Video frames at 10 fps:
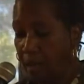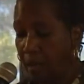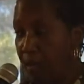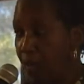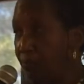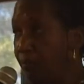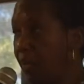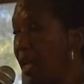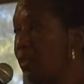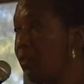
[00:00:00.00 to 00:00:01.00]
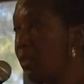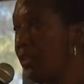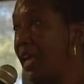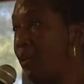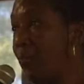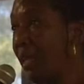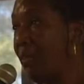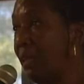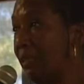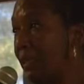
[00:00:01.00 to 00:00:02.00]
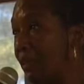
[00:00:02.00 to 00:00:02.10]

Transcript: uh, gosh, we just had a baby.